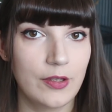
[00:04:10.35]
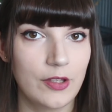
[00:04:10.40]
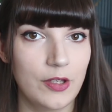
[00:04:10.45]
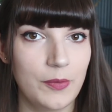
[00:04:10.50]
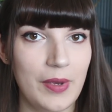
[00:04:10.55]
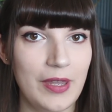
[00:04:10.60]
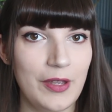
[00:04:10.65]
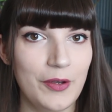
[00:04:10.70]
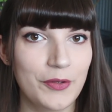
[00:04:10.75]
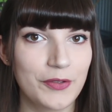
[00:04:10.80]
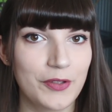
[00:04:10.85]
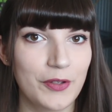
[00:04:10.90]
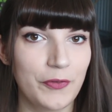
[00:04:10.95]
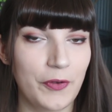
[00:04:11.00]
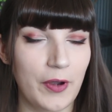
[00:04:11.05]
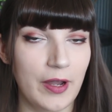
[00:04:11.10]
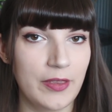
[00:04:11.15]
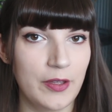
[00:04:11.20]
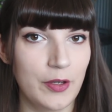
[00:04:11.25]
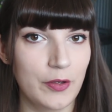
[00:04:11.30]
You may also
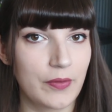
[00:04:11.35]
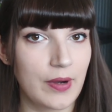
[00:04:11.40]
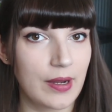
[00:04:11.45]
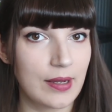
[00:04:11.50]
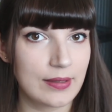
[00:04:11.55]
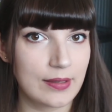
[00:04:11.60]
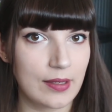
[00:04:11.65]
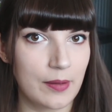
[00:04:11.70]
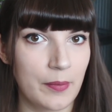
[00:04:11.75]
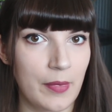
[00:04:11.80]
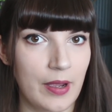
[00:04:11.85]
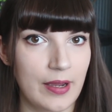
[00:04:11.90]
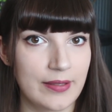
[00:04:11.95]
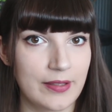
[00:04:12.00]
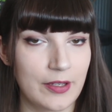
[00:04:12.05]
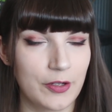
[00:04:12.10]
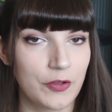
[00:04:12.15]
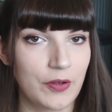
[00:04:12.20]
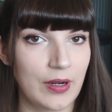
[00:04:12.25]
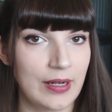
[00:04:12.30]
find that your rats and
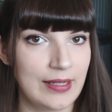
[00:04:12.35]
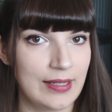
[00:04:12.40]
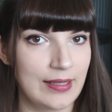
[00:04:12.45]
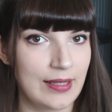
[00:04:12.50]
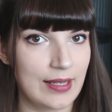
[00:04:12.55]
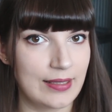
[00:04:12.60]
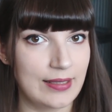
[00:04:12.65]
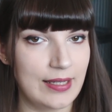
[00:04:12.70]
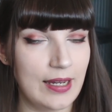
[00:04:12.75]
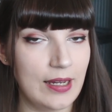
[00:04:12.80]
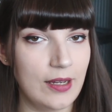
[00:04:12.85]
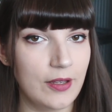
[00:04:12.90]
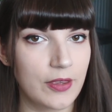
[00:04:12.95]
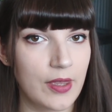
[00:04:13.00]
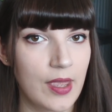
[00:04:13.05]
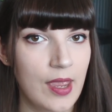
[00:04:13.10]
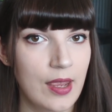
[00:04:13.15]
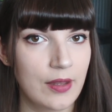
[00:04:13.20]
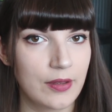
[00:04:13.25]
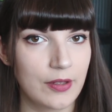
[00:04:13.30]
mice are grinding their teeth.
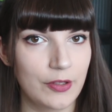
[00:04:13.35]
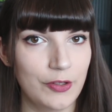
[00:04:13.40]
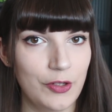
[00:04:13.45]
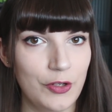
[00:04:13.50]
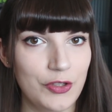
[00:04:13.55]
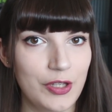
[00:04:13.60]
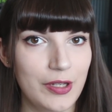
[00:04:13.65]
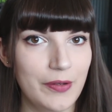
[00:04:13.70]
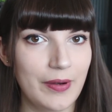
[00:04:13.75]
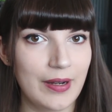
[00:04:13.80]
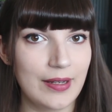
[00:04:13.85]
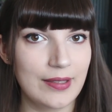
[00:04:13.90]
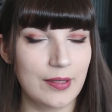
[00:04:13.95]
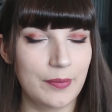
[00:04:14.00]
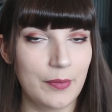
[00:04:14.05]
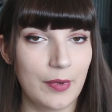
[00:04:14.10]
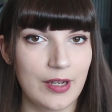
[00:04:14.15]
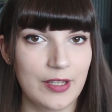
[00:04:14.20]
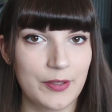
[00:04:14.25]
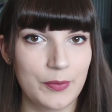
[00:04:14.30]
Now usually rats
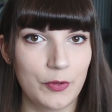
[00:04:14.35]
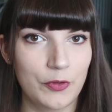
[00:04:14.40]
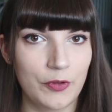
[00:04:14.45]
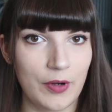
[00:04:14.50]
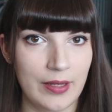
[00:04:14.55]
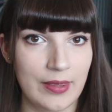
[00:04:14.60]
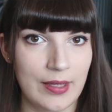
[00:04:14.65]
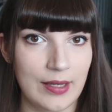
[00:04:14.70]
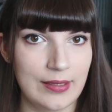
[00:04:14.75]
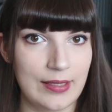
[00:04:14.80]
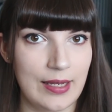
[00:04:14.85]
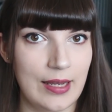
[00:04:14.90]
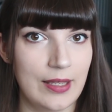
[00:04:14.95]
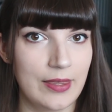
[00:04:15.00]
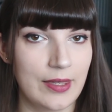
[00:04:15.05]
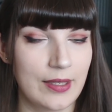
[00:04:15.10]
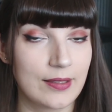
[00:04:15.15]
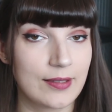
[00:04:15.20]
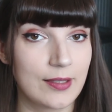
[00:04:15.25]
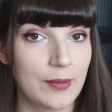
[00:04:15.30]
and mice will grind their
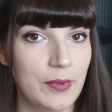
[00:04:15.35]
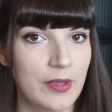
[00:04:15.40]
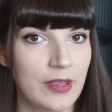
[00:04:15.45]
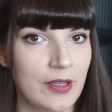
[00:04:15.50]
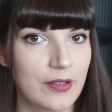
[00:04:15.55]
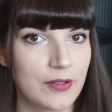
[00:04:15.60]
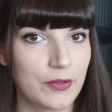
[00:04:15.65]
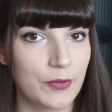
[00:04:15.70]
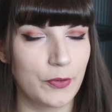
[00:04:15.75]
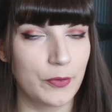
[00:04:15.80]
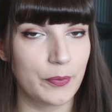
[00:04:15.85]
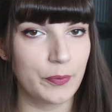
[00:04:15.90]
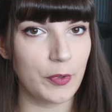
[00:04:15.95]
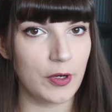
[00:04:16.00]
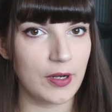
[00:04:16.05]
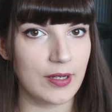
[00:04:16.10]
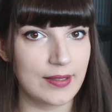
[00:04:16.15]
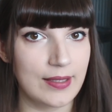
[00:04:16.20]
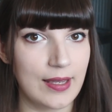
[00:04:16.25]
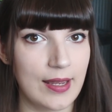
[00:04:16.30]
teeth in something that's called
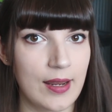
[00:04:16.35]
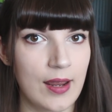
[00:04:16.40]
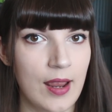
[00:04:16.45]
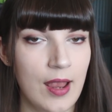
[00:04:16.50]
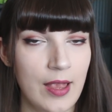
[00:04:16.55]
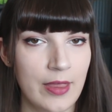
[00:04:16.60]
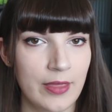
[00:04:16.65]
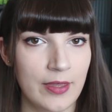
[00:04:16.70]
bruxing.